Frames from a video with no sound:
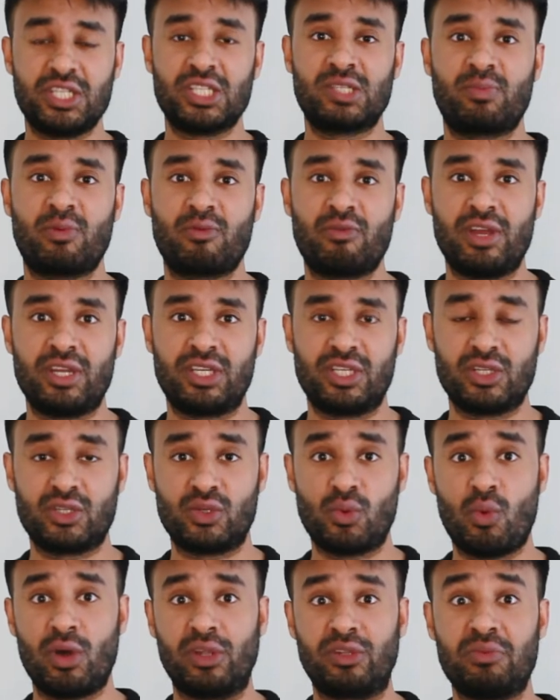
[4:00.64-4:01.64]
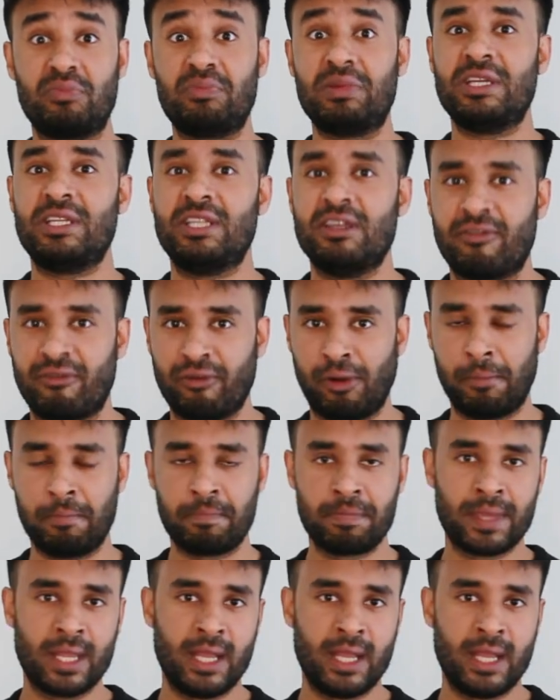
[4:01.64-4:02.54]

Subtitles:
inspiration to want to be different.